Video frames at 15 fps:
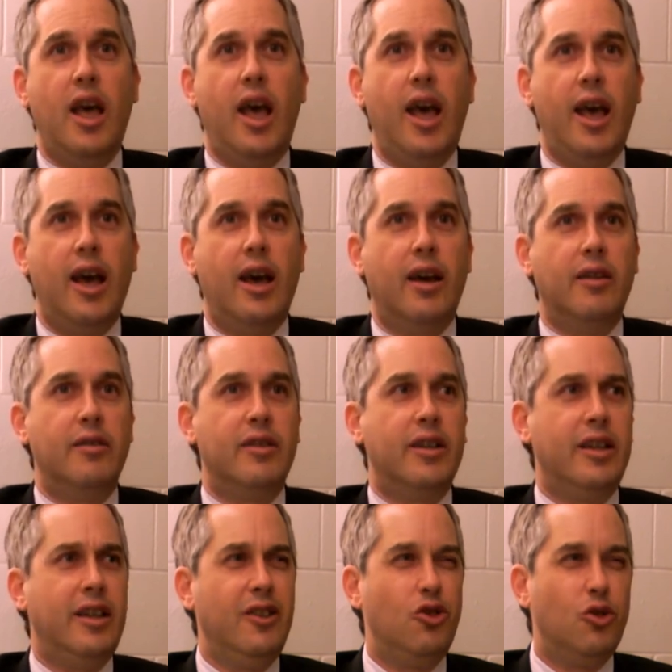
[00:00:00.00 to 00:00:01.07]
and
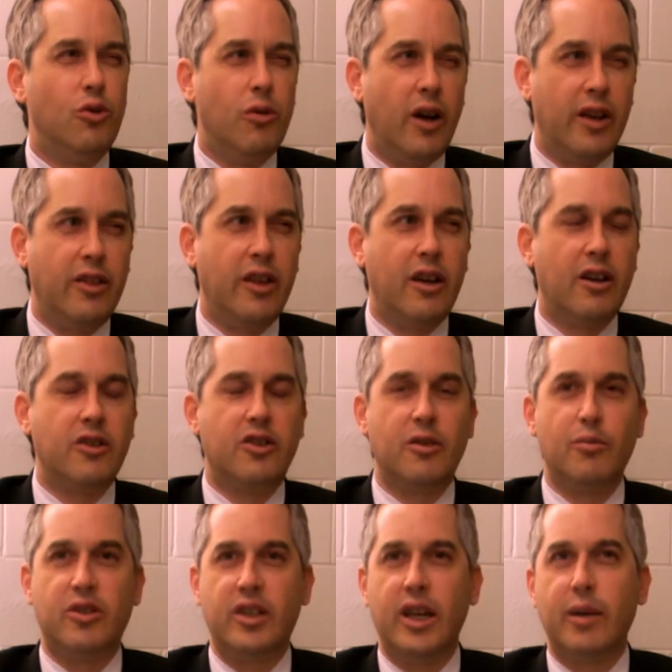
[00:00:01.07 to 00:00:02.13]
he drew, I think, on
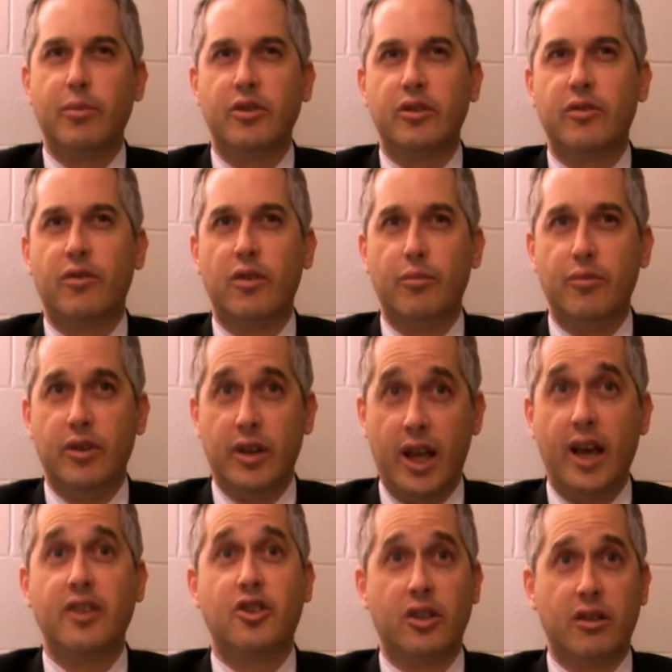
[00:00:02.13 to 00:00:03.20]
some samples from
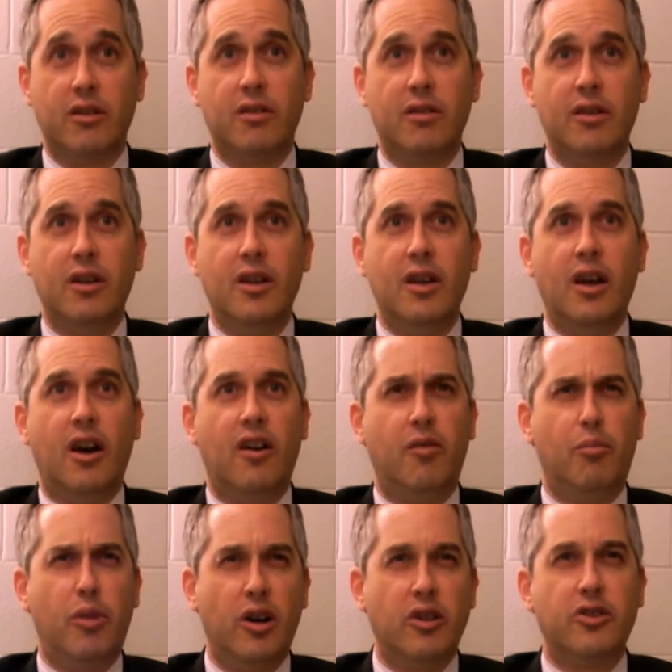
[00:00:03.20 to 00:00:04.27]
NASA
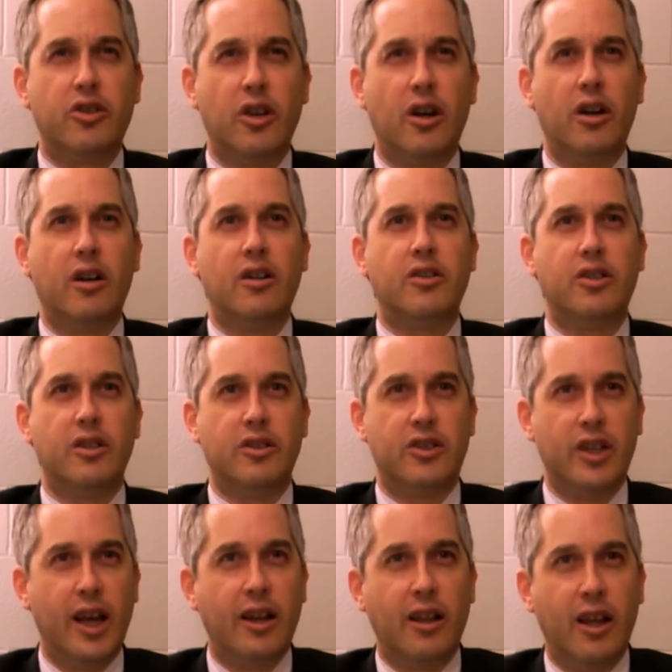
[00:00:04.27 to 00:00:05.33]
of pulsars and
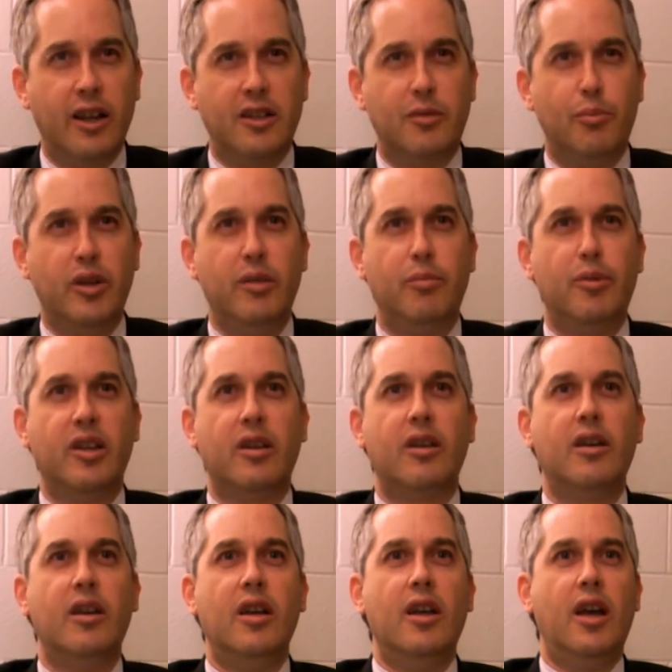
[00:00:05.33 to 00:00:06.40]
satellites beeping,
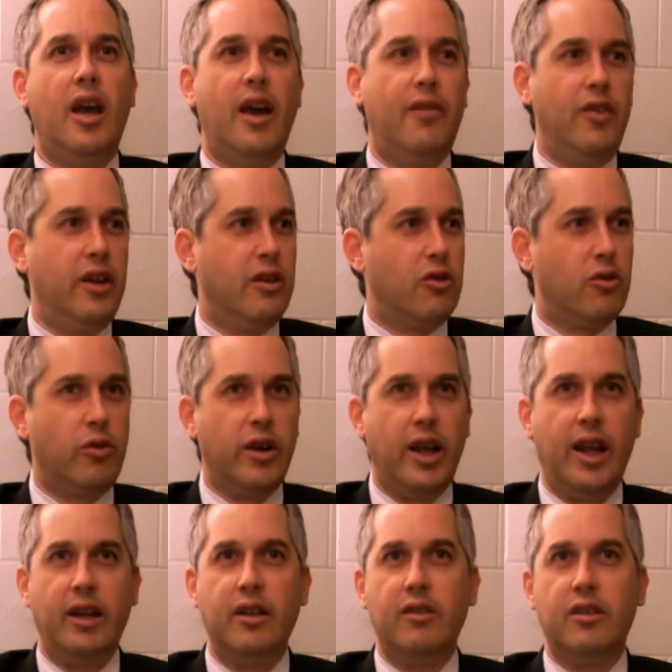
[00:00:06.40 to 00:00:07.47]
and then
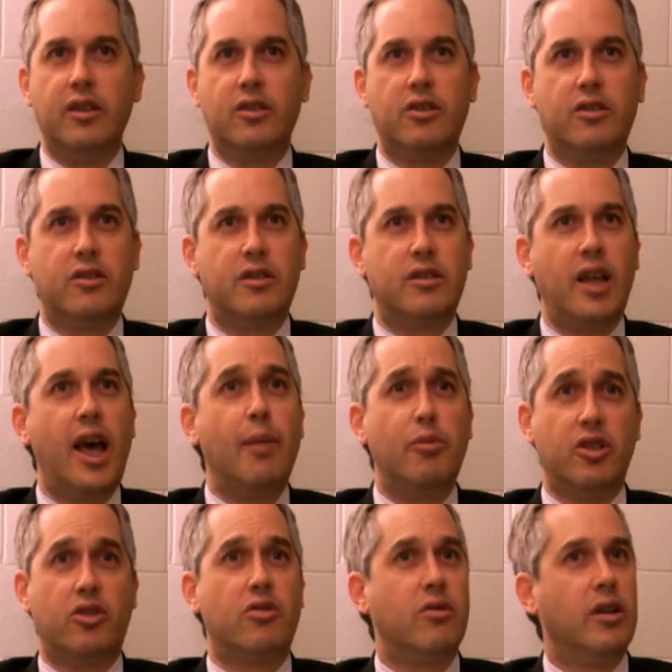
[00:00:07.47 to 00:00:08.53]
created this
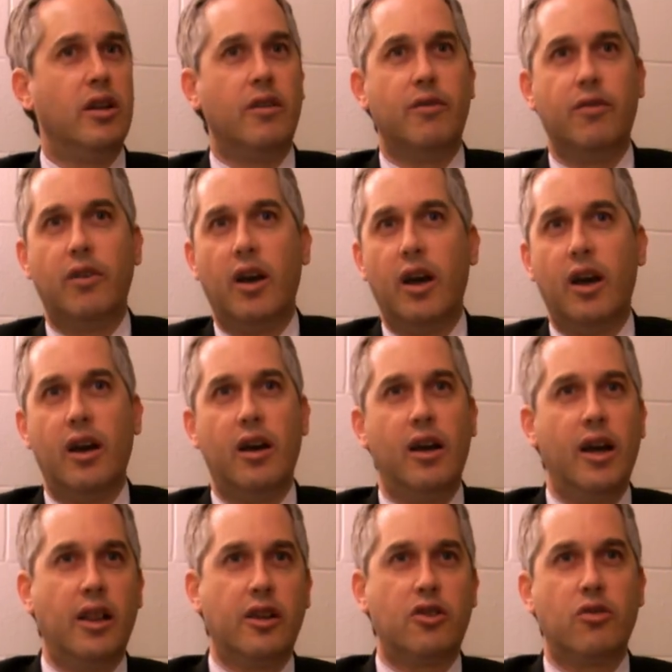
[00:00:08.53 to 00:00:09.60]
tapestry of uh,
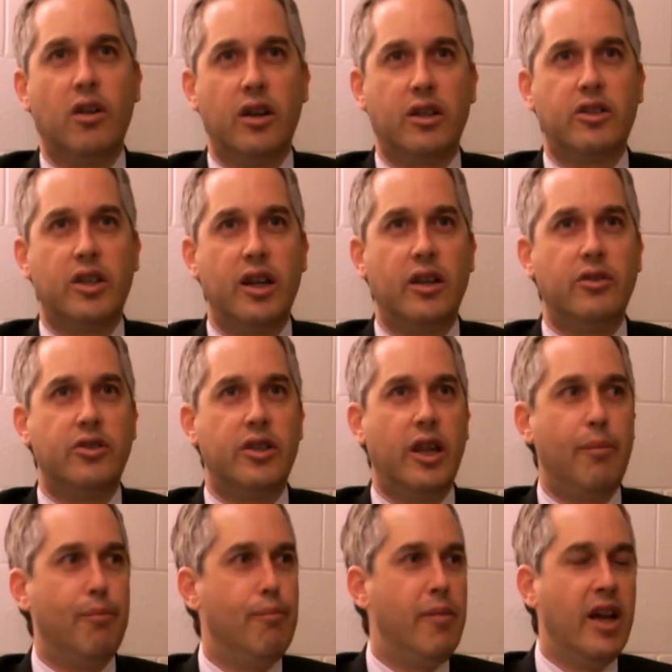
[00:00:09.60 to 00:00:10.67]
electronic sounds
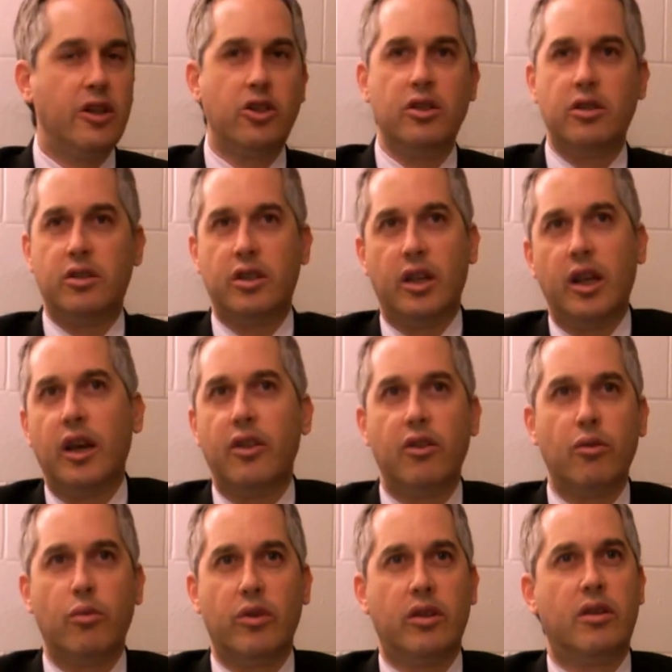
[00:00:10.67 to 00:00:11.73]
that meshes
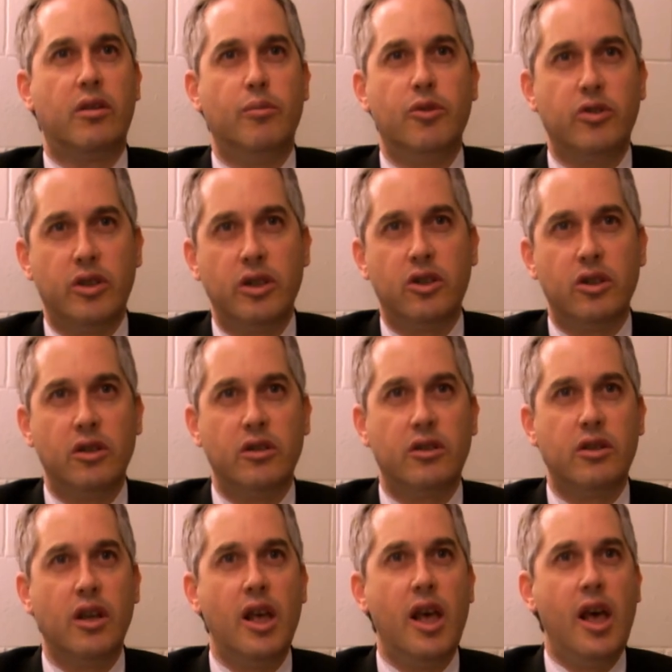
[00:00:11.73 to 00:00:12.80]
together with the
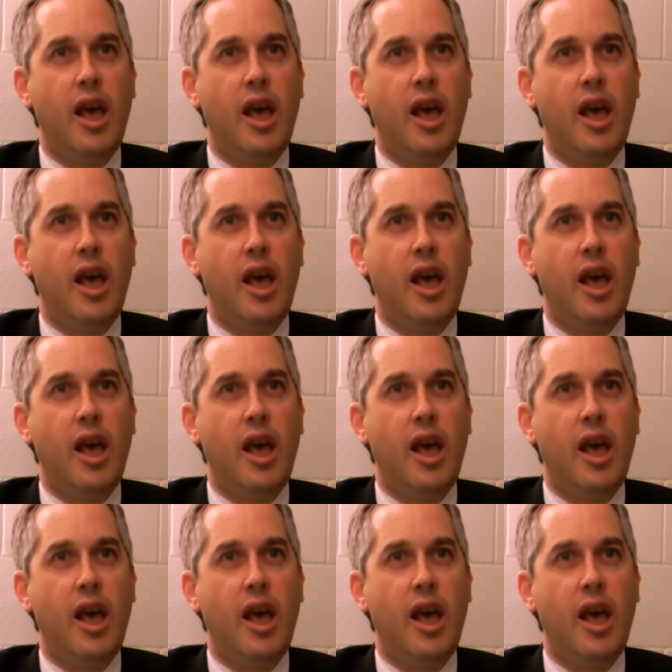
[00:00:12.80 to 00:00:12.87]
musicians.